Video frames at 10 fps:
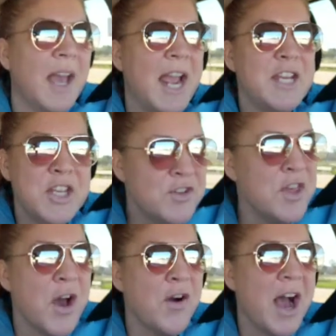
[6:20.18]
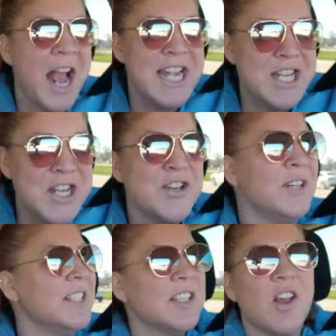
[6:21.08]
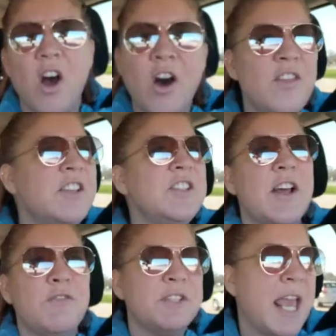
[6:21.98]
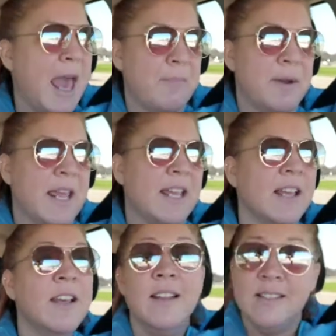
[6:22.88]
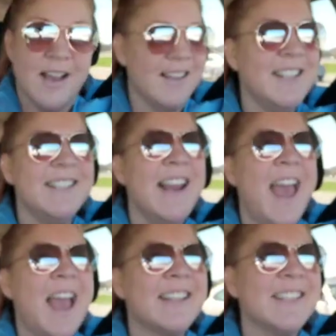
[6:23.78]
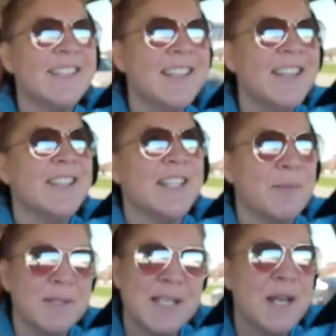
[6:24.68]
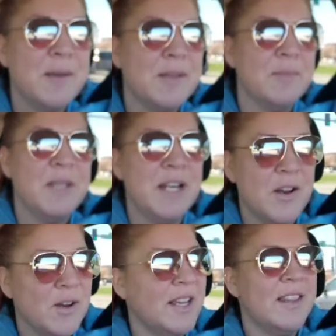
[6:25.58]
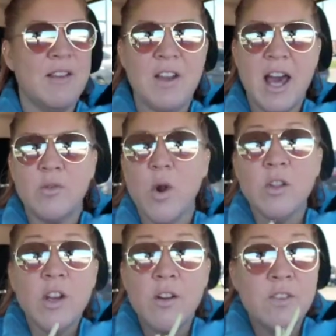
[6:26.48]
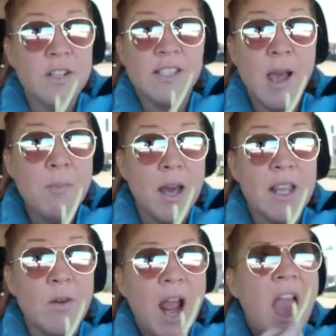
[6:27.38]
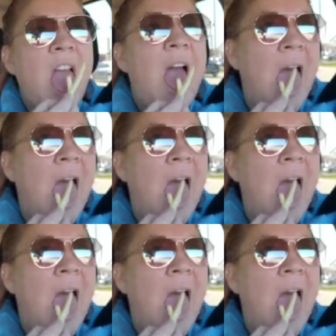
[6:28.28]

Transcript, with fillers: I knew though, I knew as this, all this stuff was happening, Tati's next. Someone's gonna, you know, they've got to roll it over to somebody, right?